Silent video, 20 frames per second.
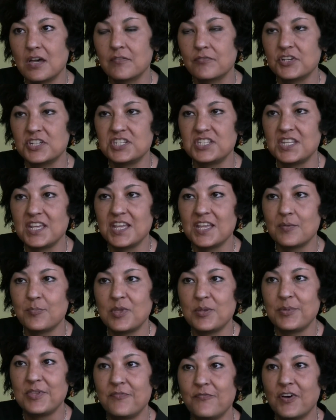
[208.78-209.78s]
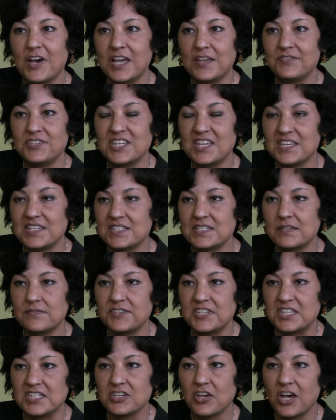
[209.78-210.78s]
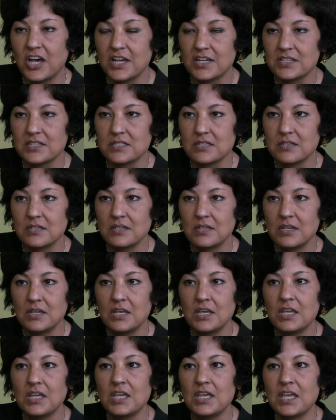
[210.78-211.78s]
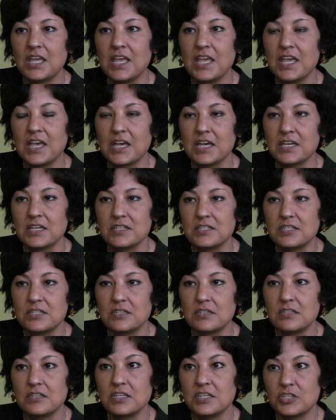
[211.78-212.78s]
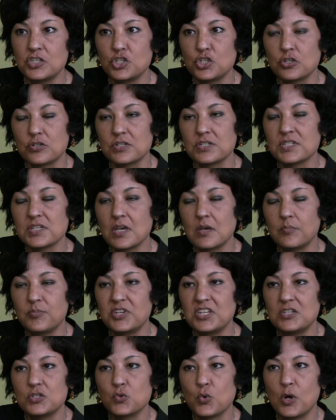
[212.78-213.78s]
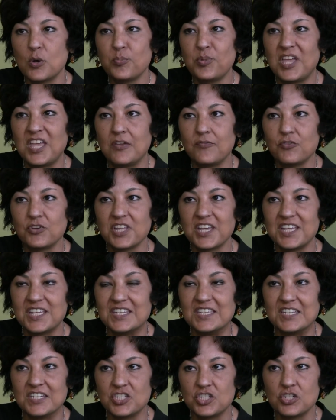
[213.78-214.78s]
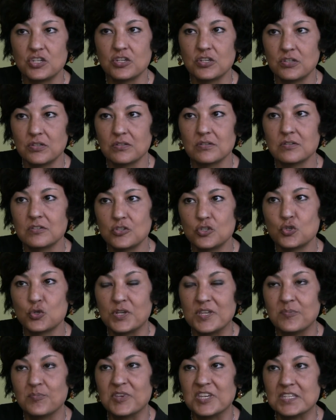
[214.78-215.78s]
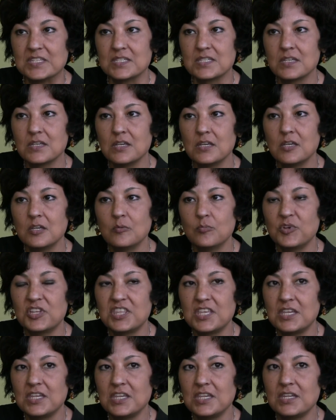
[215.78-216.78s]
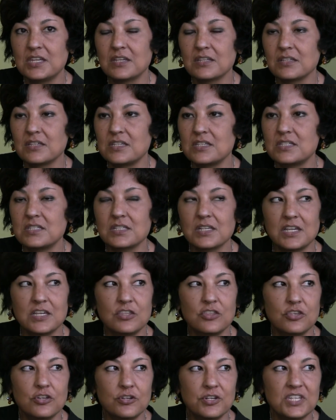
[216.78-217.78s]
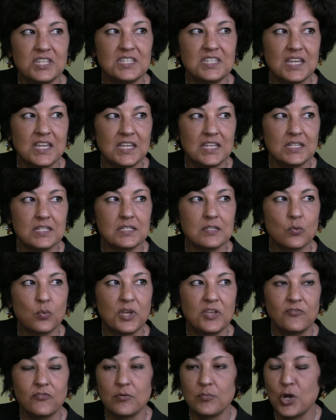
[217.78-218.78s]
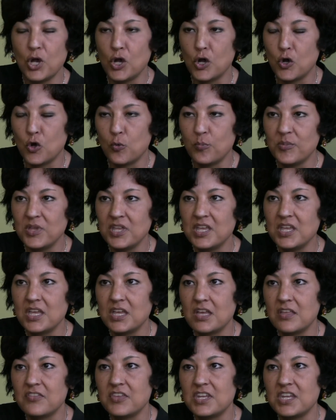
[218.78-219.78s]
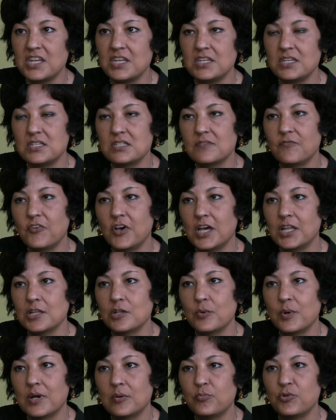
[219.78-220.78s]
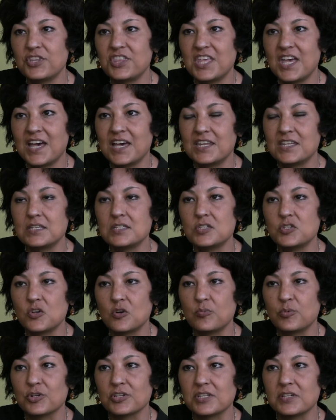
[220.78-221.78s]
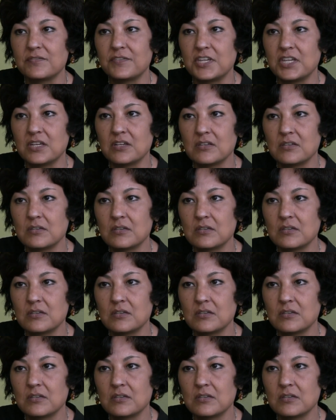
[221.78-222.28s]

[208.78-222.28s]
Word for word: coverage. They get maybe five days of detox. Mm -hmm and the insurance companies won't pay for like additional treatment but they need at least like 30 days away from home and then they need to follow up with that in sober living